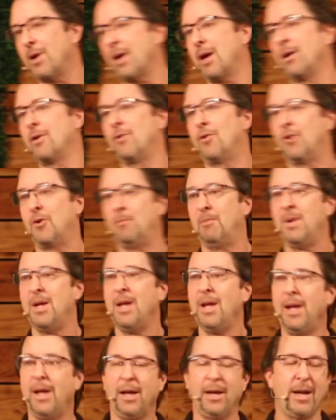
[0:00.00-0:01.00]
I got home,
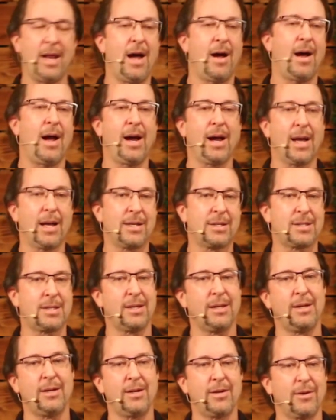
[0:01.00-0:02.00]
and now I got to
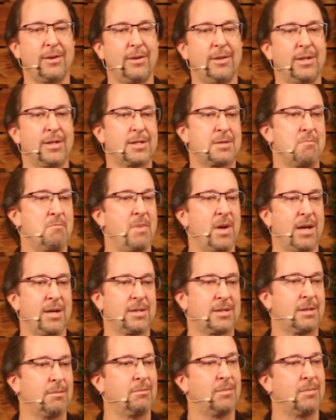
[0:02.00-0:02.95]
sit here in this mess.